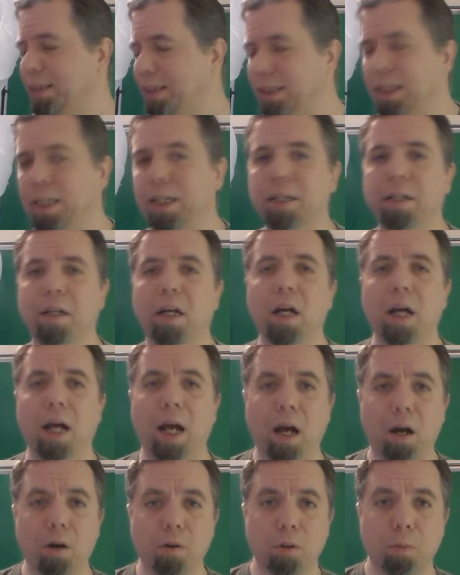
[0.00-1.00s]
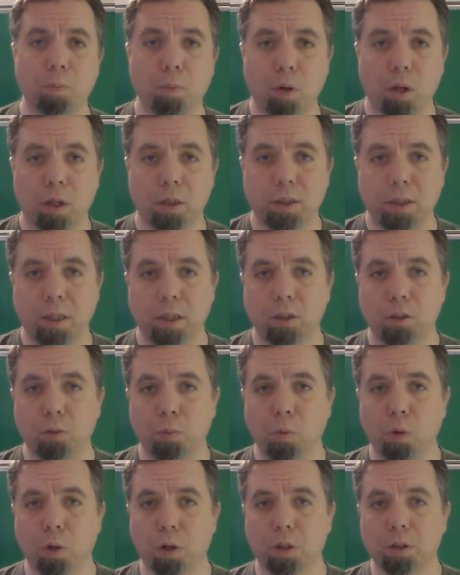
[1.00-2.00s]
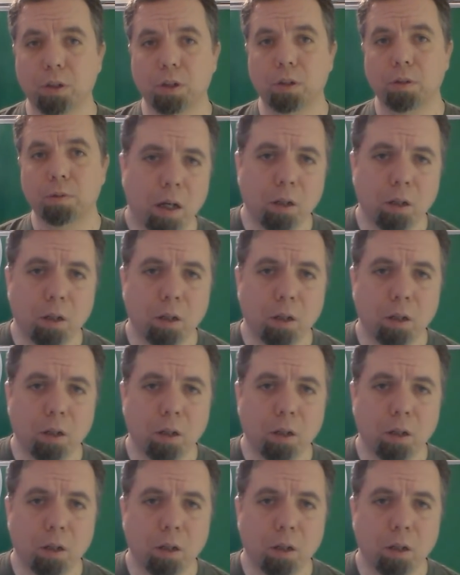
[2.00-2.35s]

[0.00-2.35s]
in seeing how the process works.